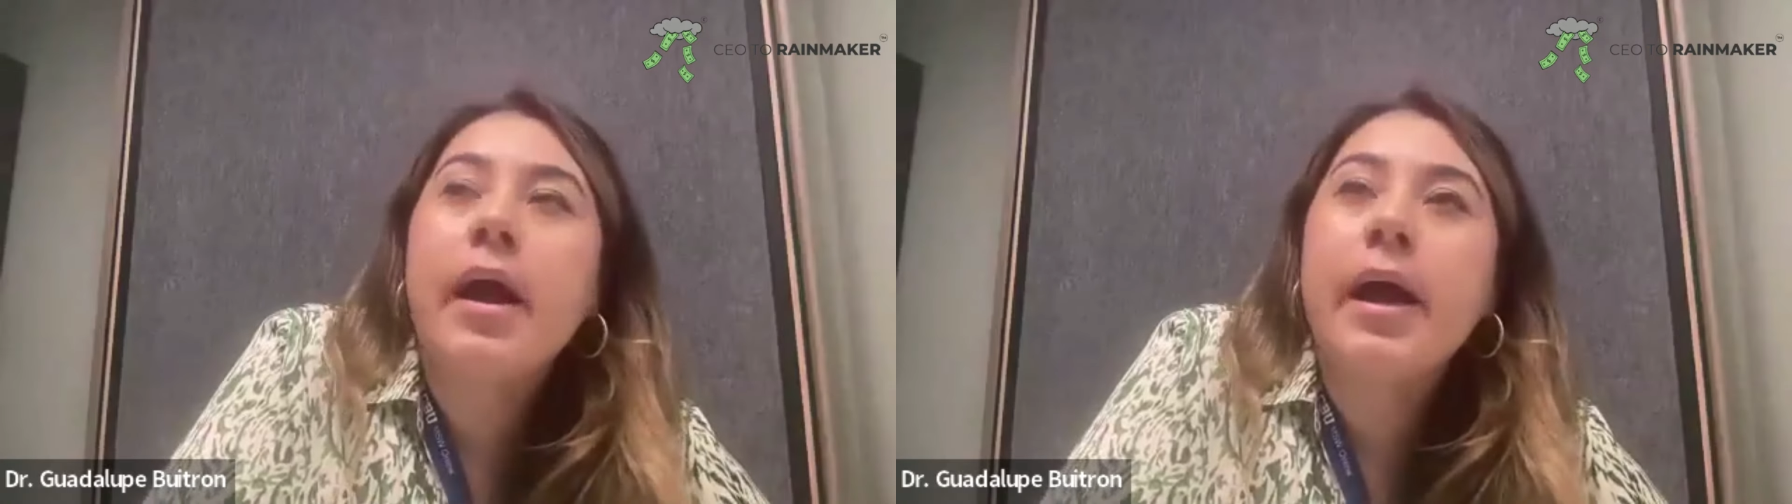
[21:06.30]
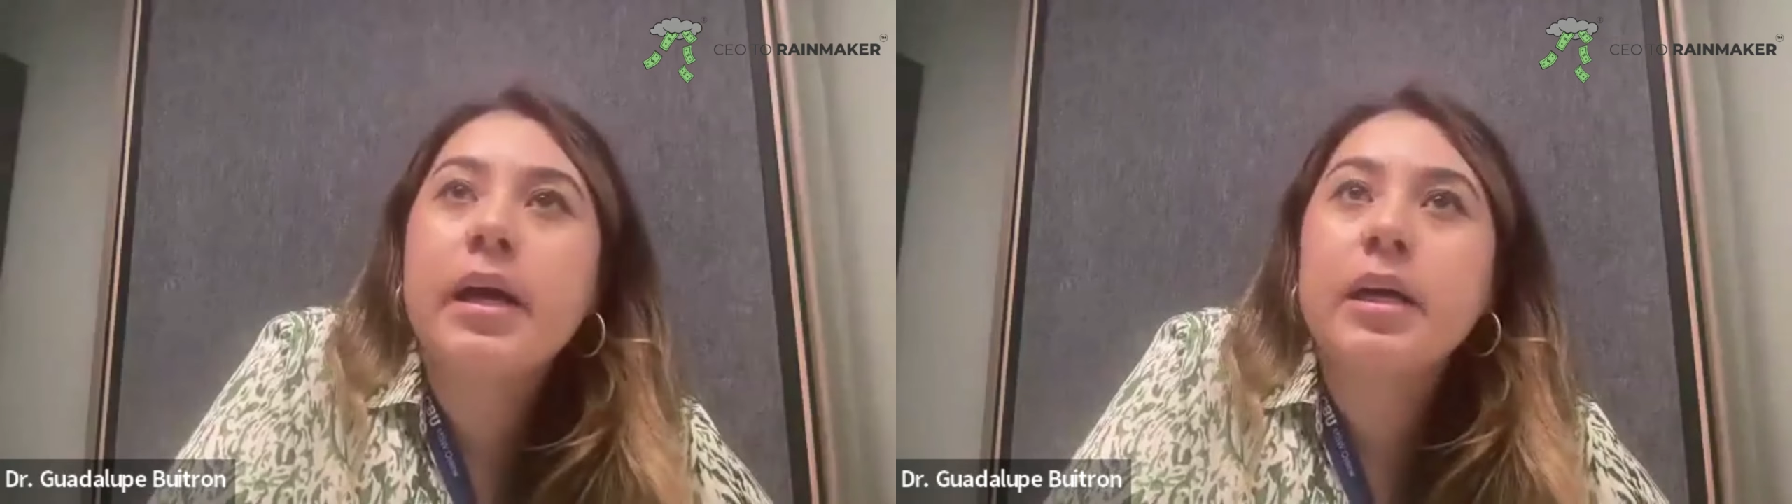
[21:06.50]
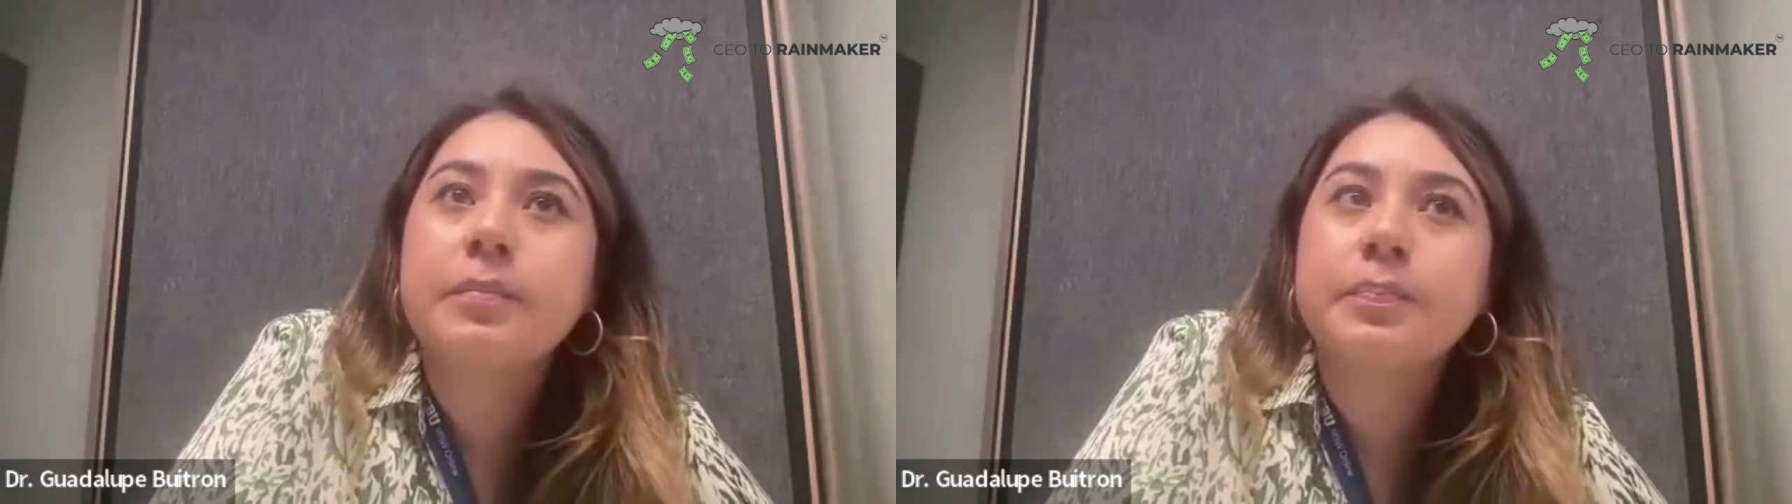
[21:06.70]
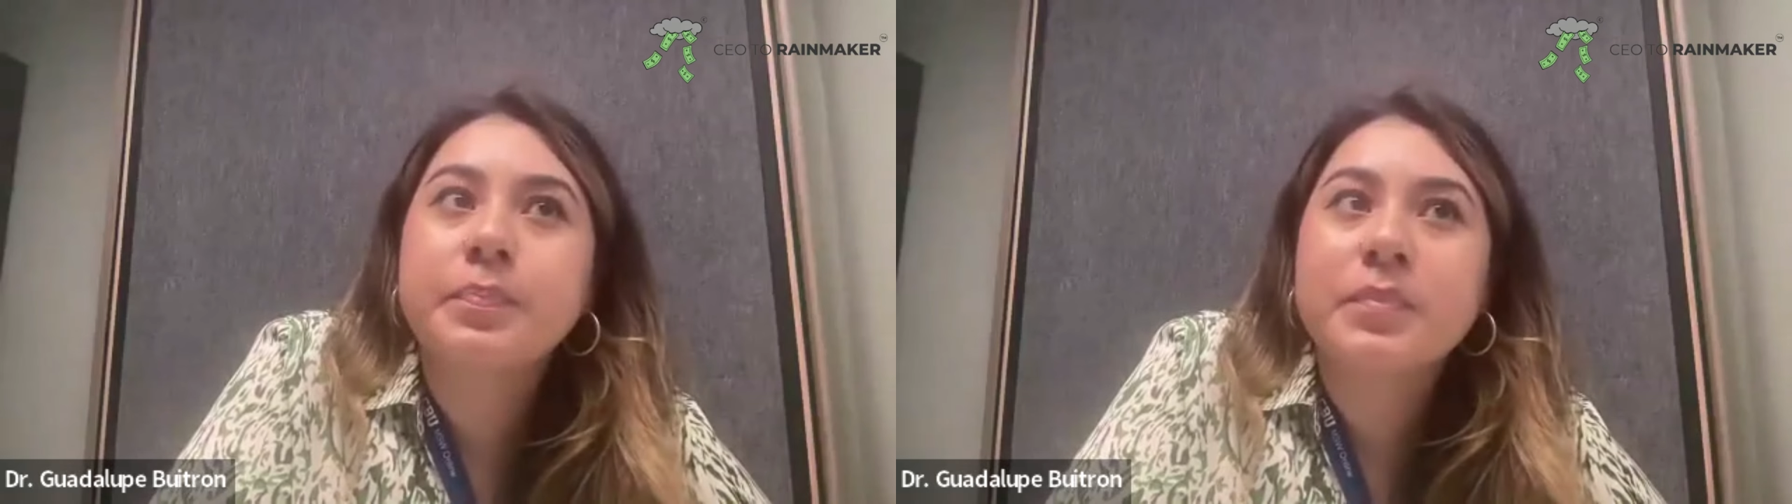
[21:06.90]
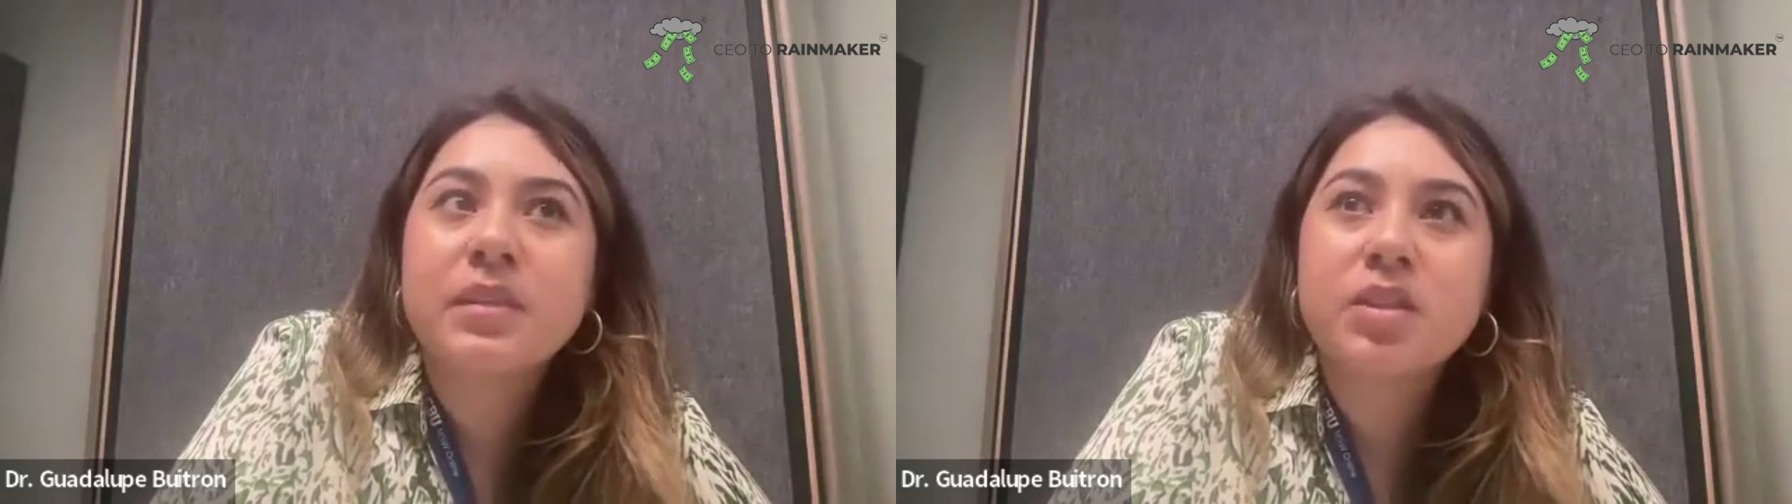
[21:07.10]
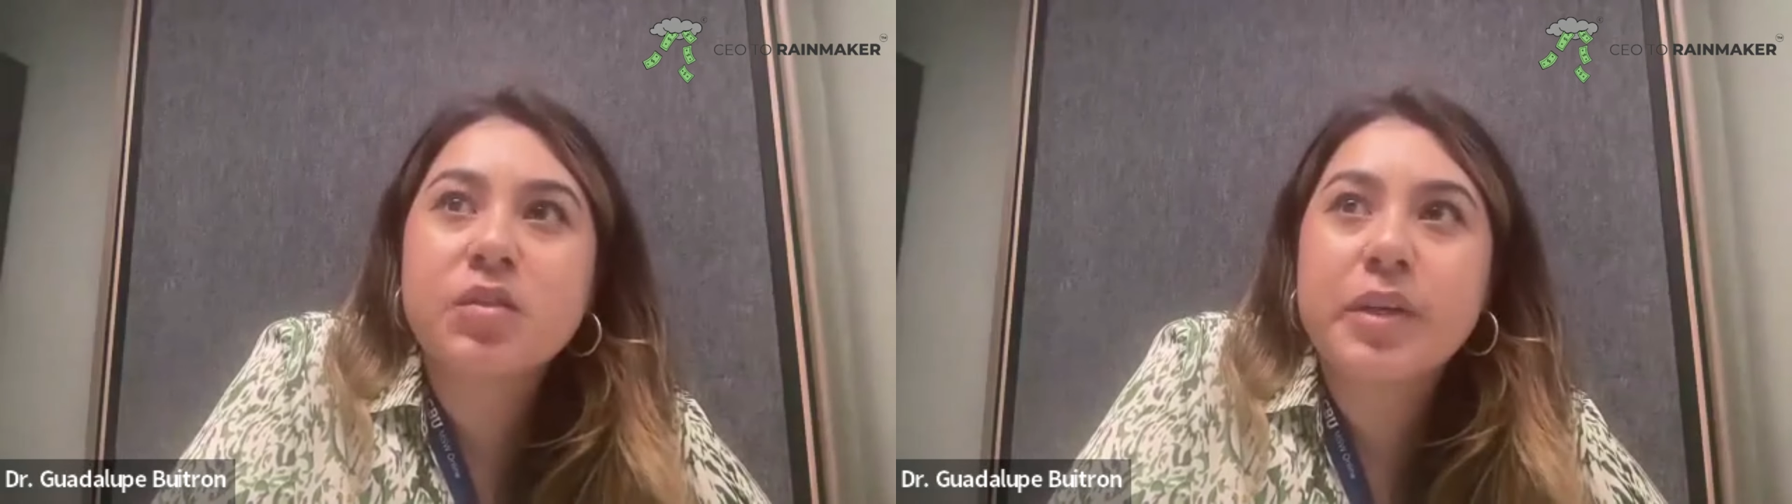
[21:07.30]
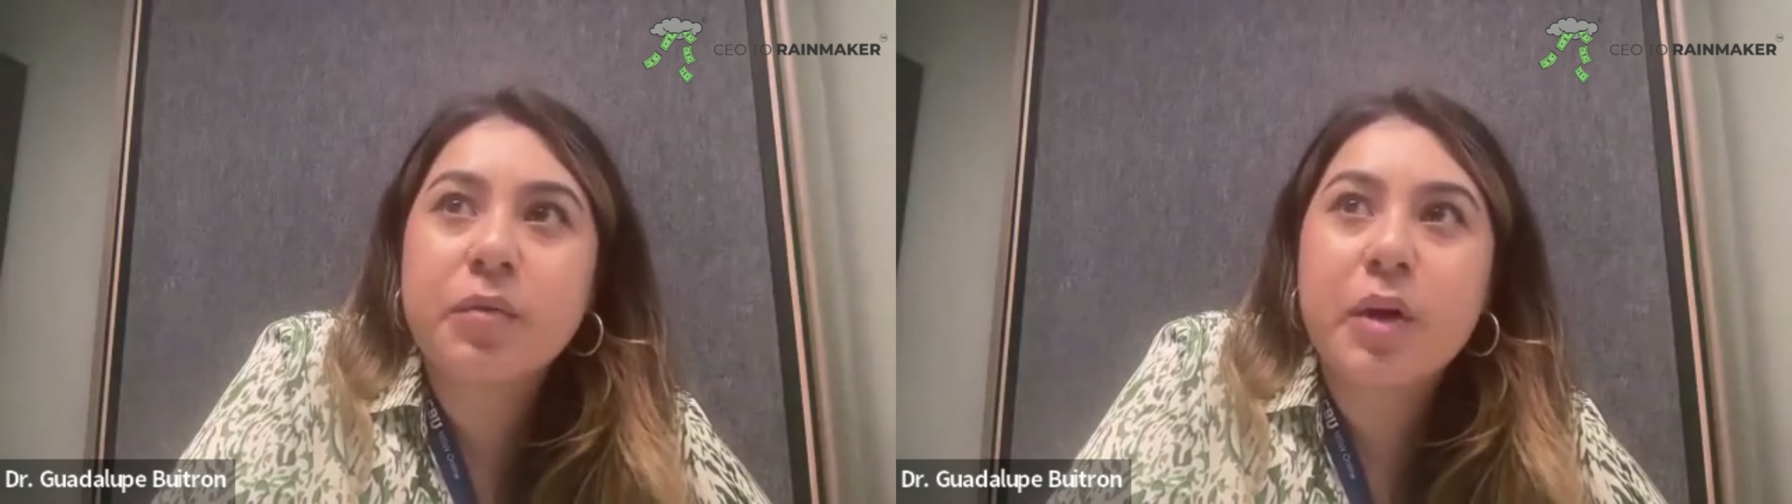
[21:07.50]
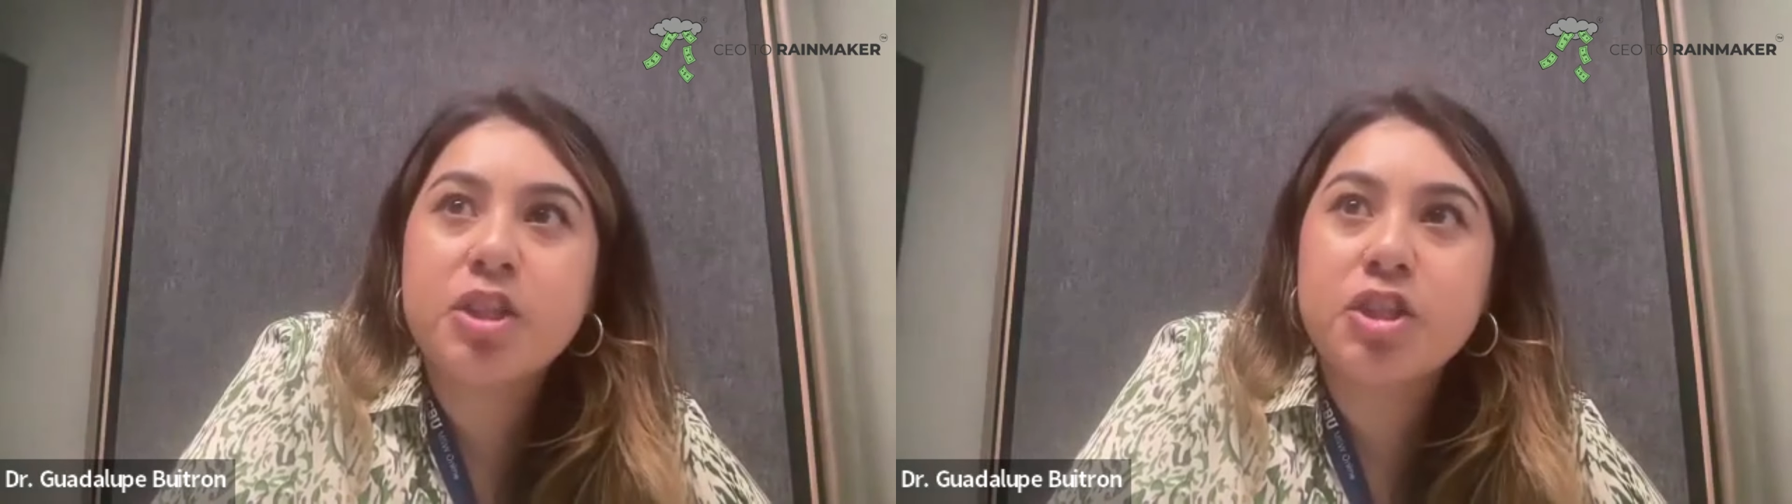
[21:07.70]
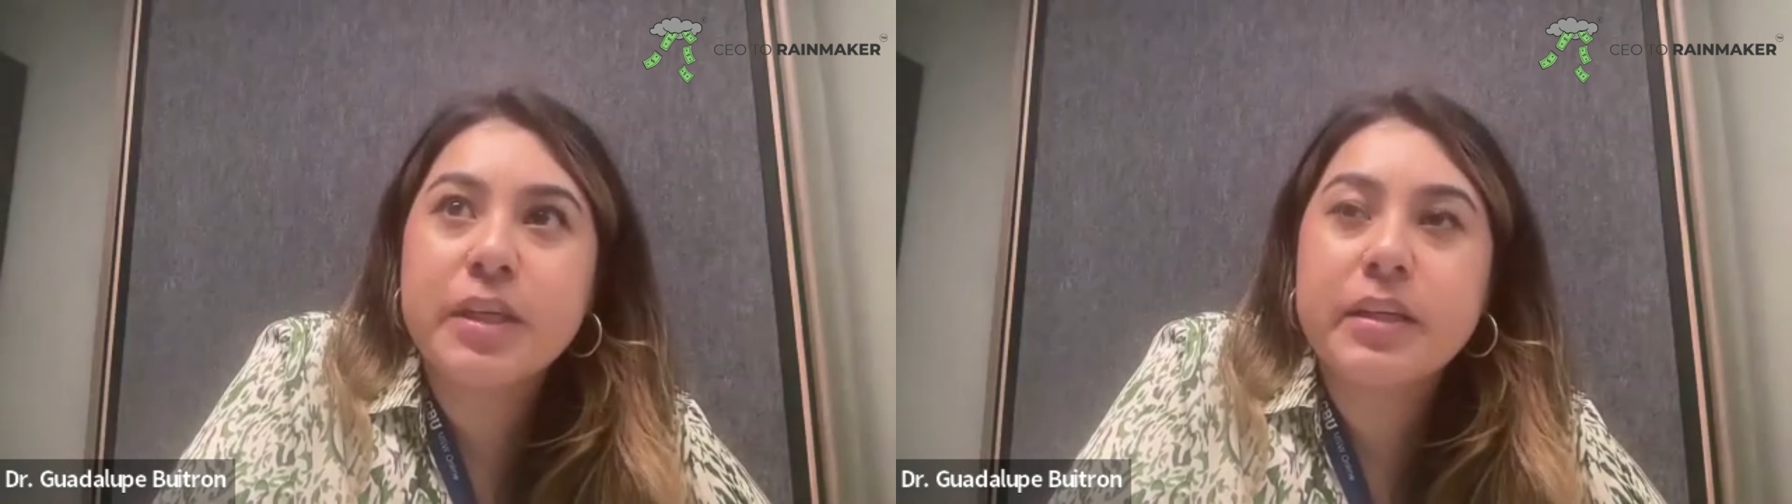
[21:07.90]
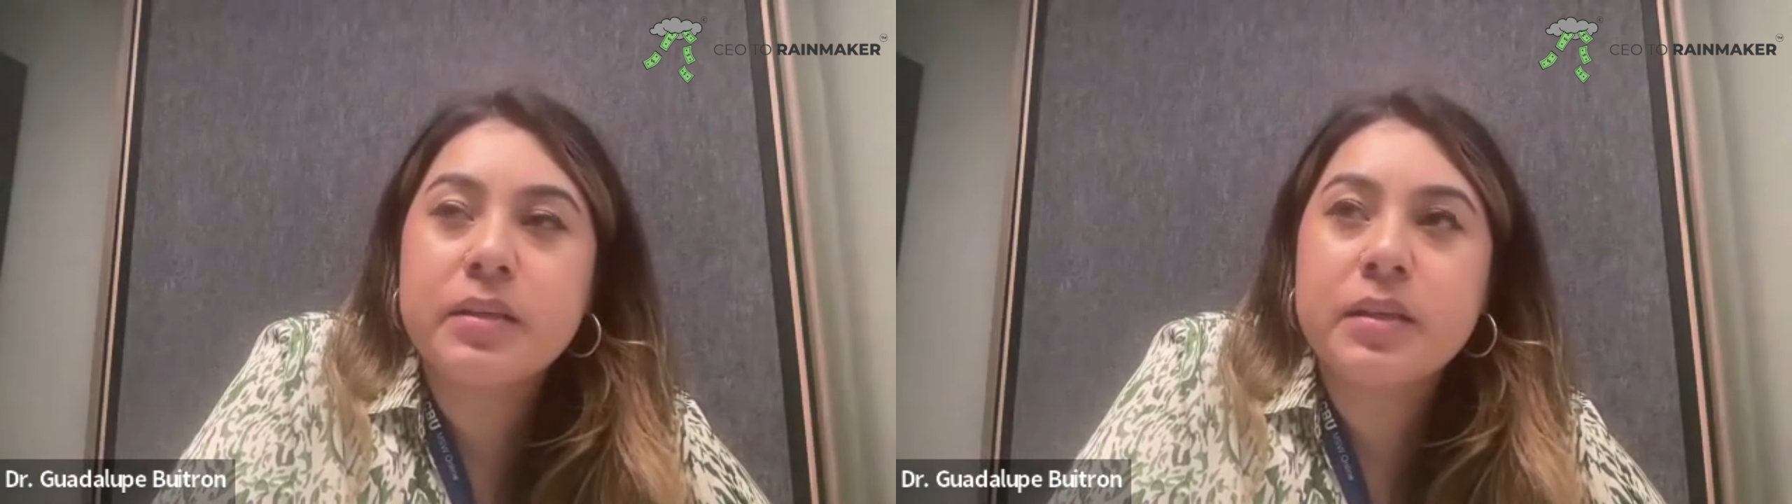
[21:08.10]
That's a great
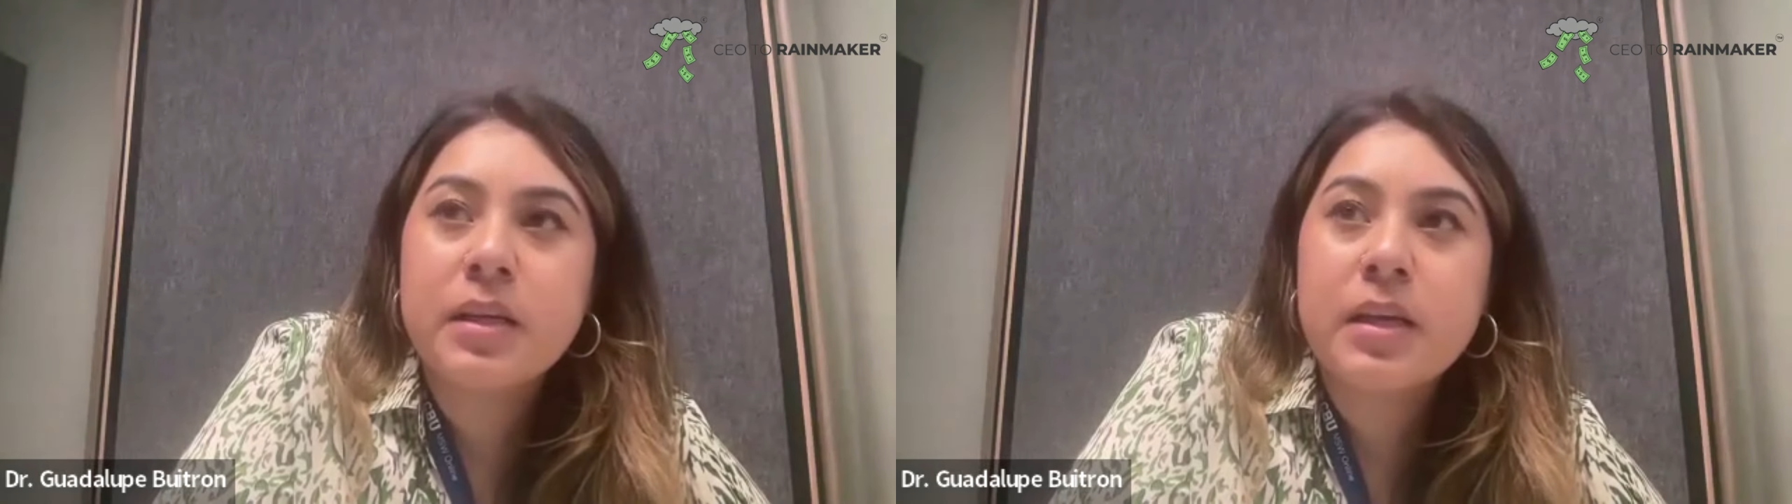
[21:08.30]
question.